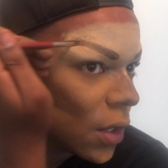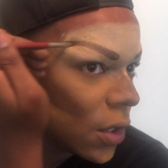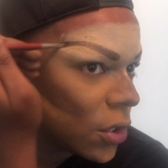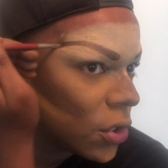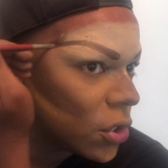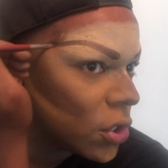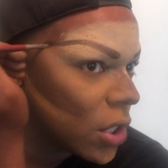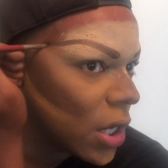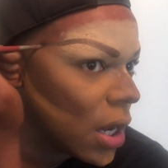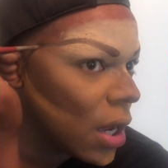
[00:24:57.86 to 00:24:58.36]

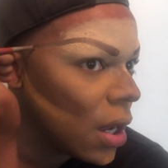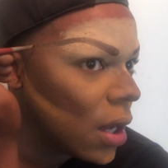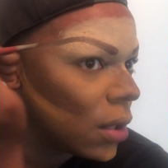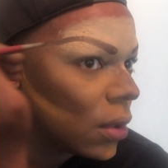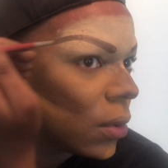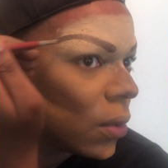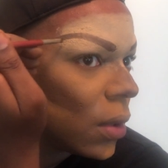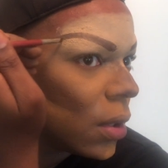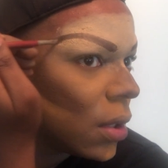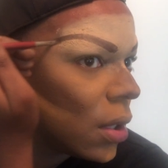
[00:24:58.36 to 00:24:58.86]
This
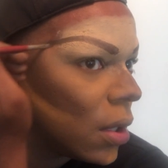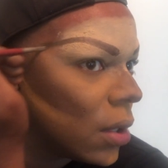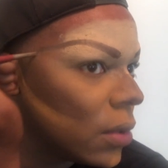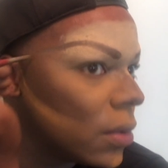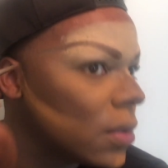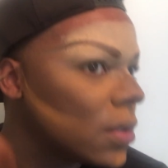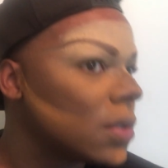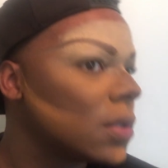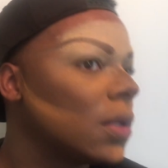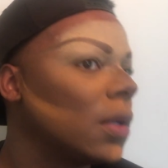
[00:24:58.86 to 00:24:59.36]
child, Lord
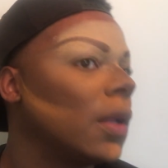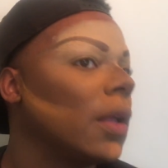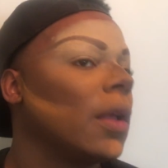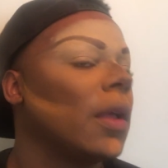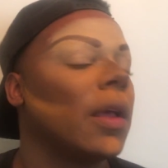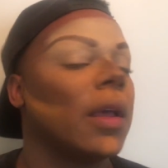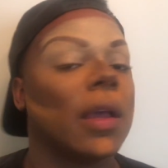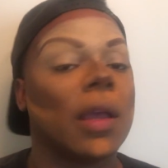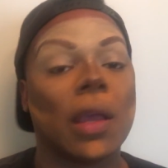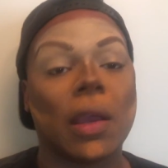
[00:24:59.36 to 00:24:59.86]
knows,
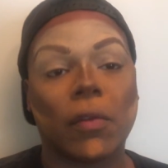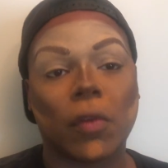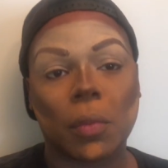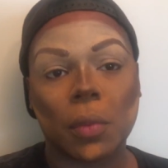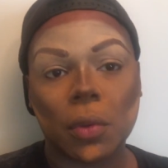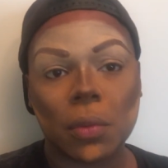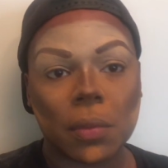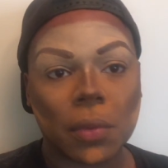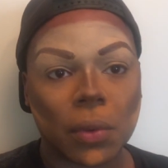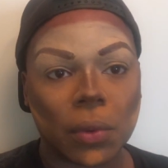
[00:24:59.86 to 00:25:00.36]
every
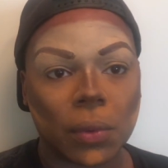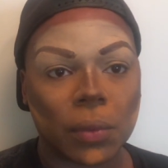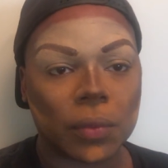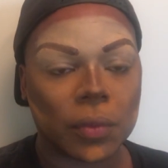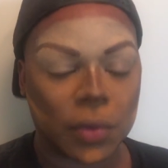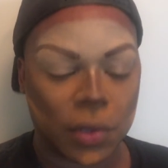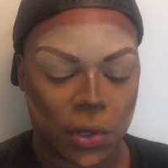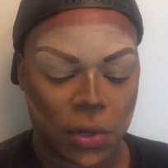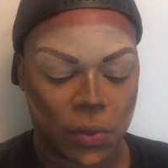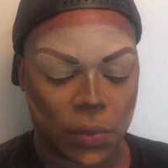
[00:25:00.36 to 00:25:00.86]
blue moon,
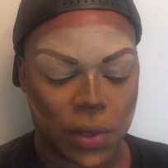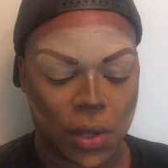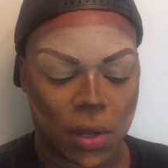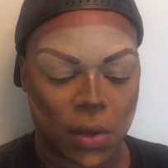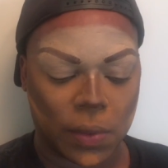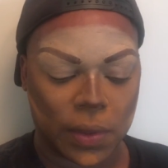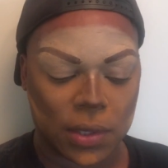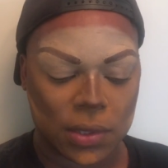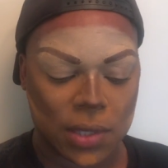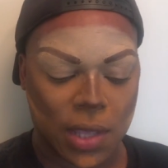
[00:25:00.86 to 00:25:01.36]
we
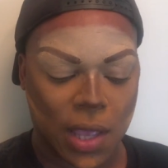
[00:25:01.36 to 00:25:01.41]
always